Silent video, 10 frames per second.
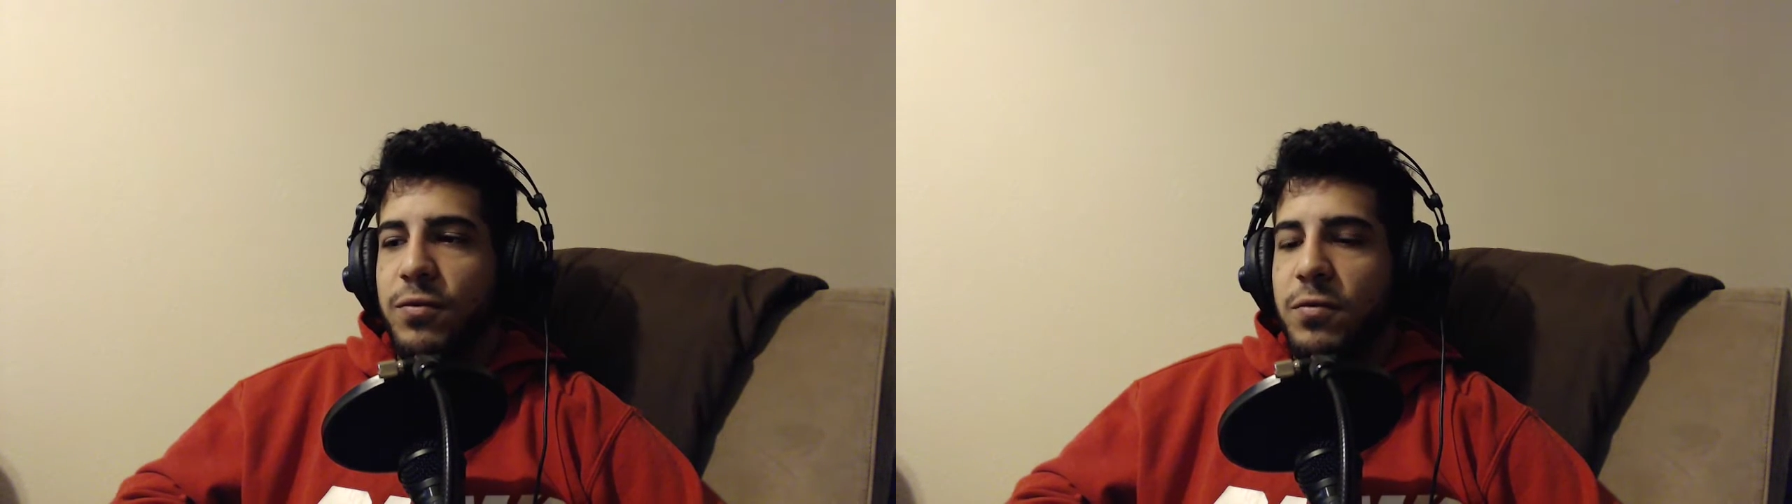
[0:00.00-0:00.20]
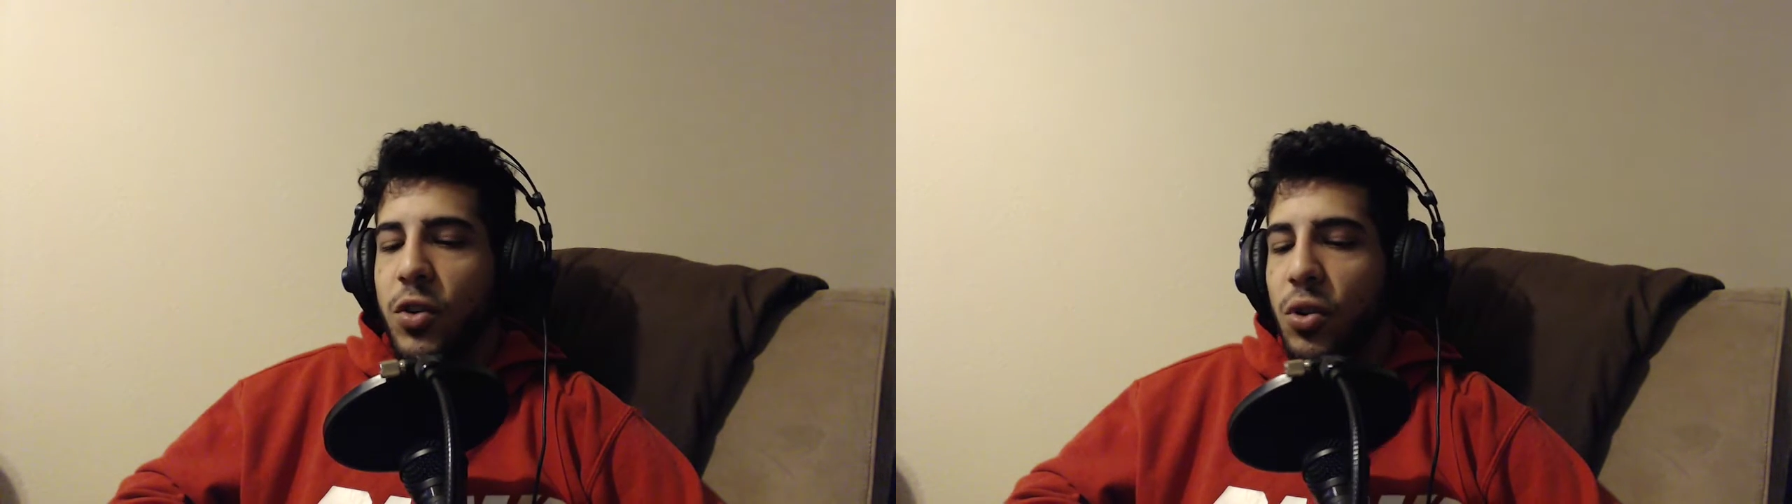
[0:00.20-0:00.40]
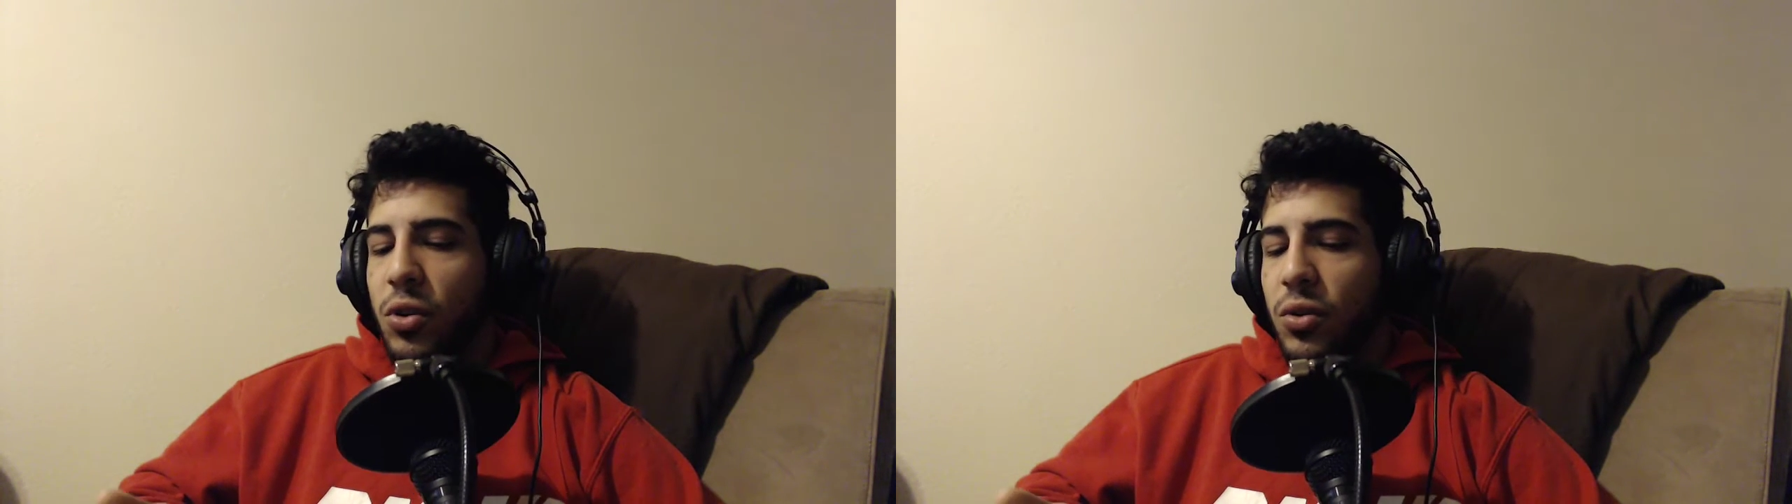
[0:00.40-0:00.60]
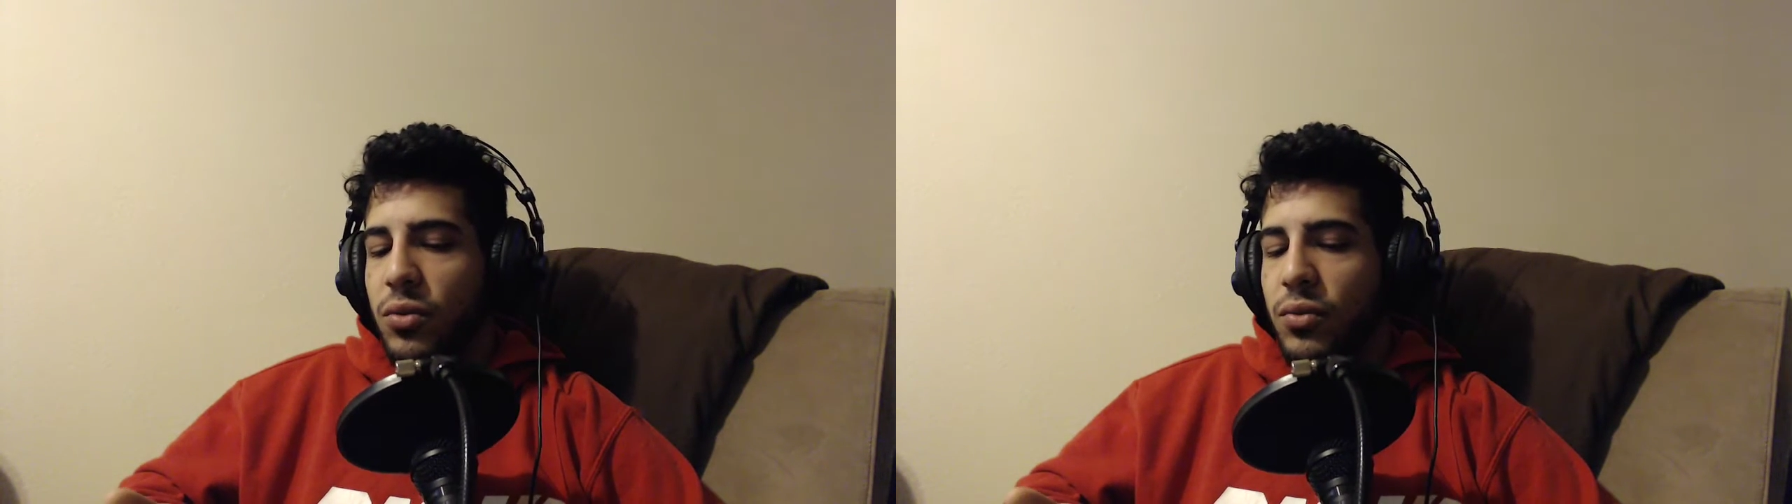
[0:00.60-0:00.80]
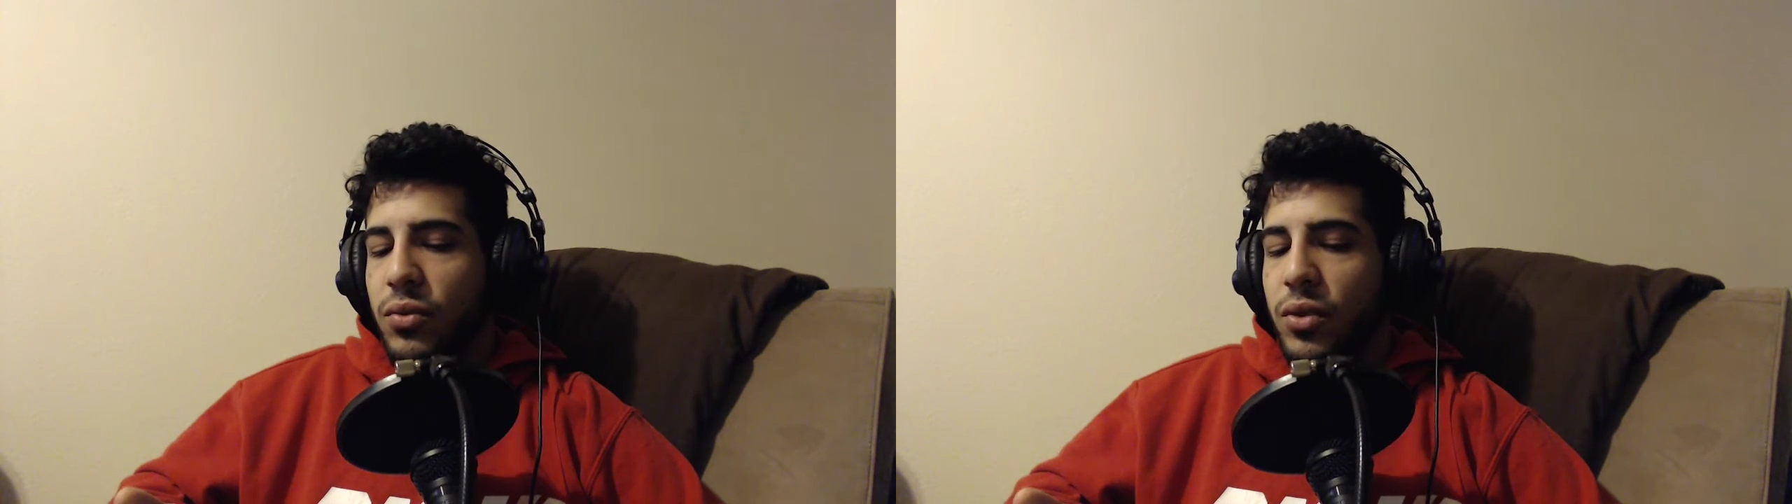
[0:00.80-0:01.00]
for
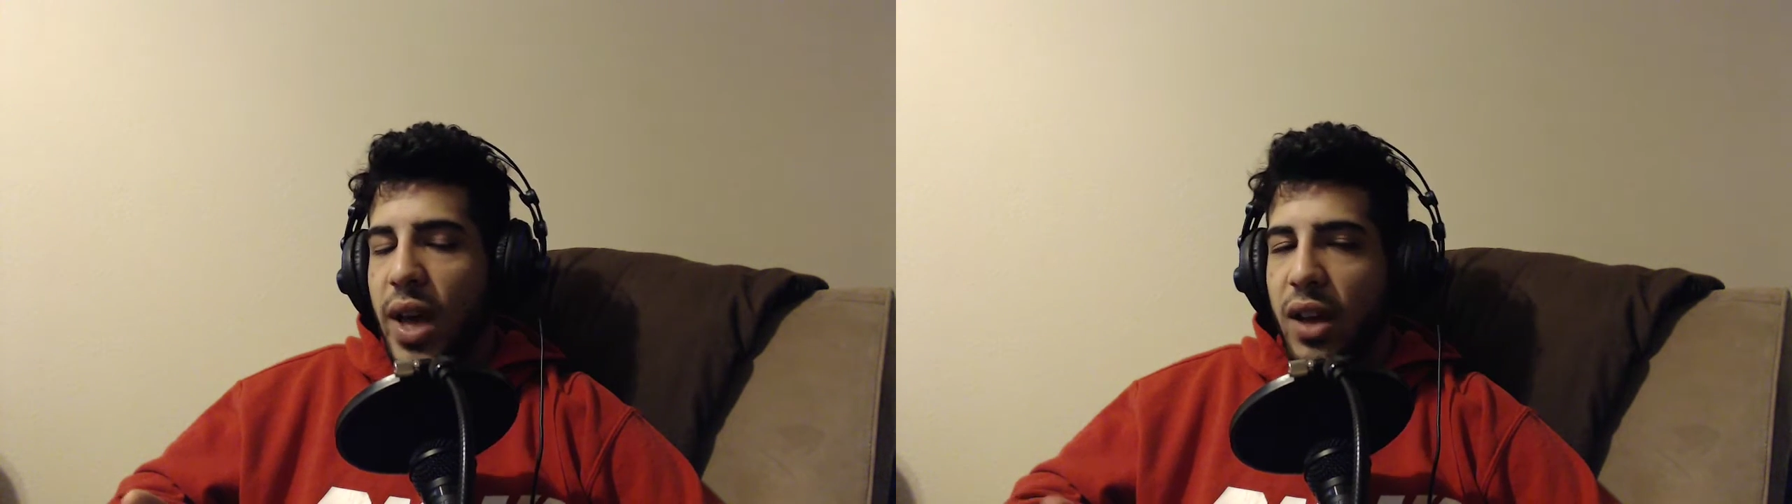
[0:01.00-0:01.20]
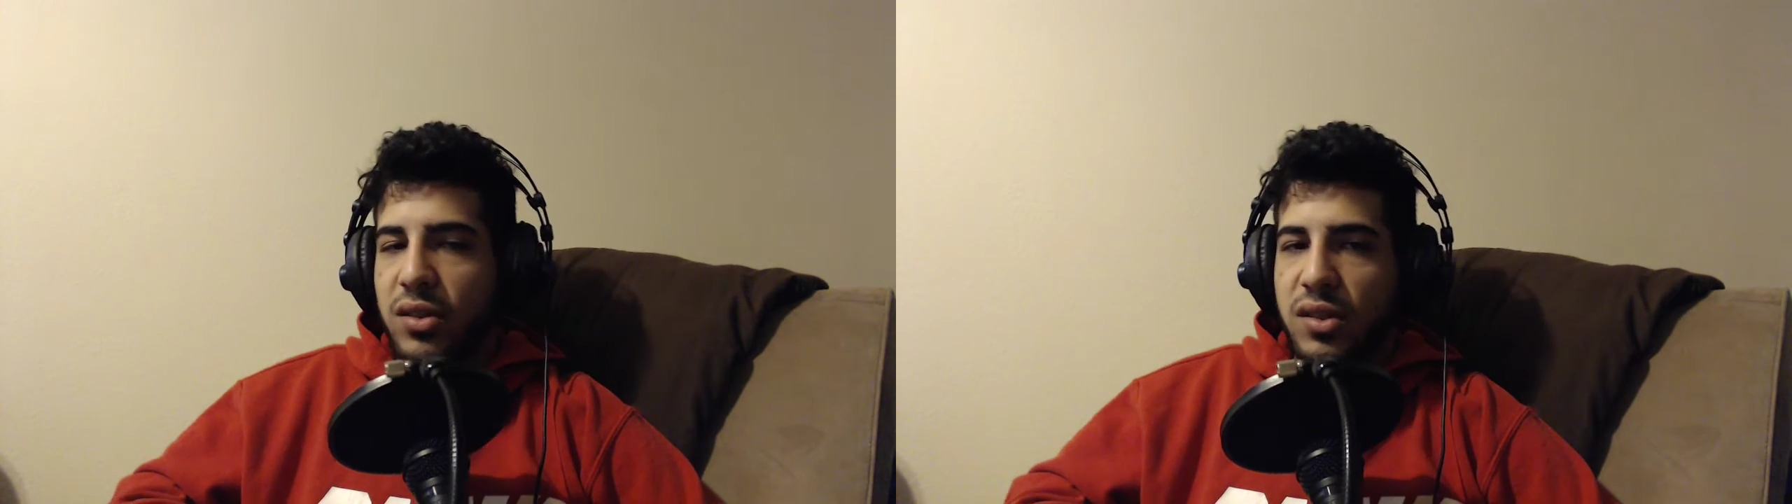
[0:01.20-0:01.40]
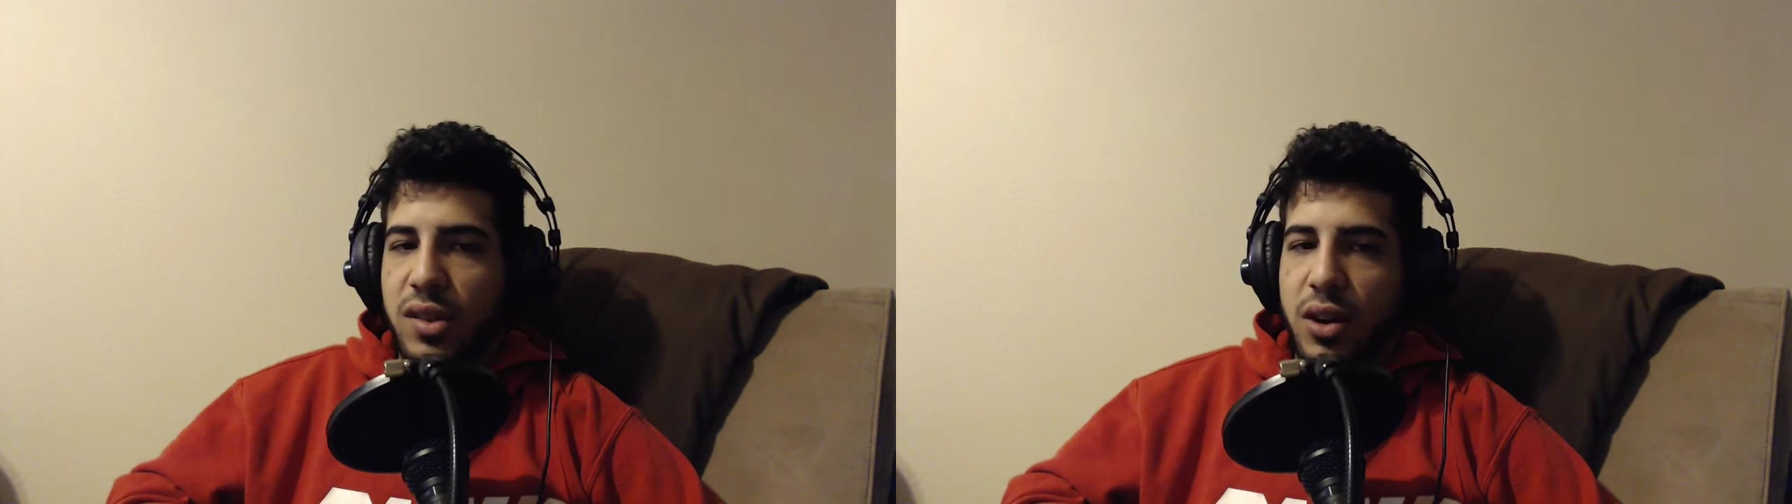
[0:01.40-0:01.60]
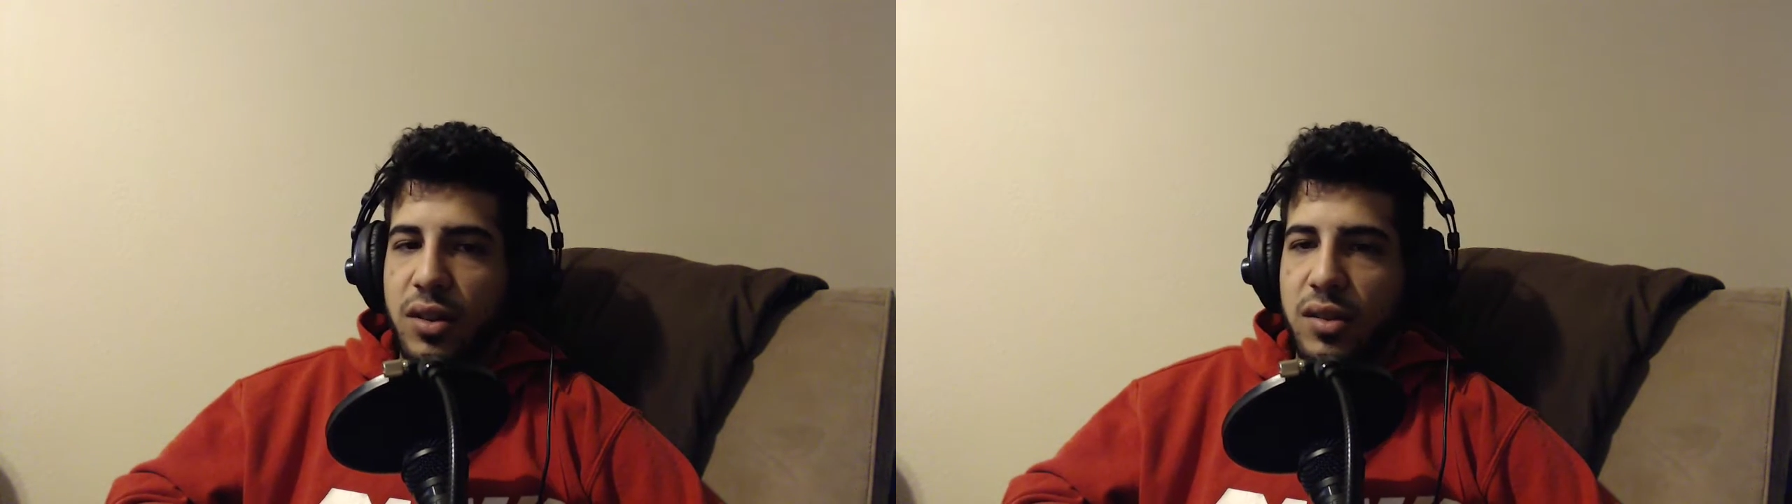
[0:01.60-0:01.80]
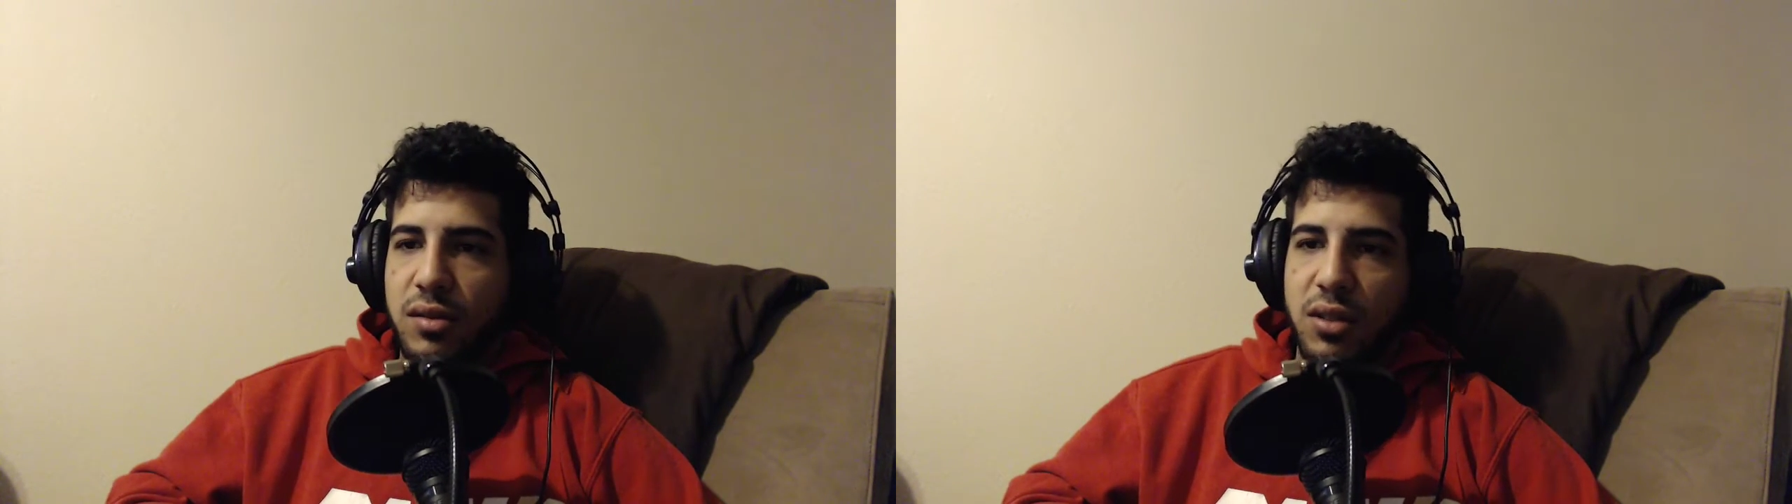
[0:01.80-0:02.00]
Alex Caceres,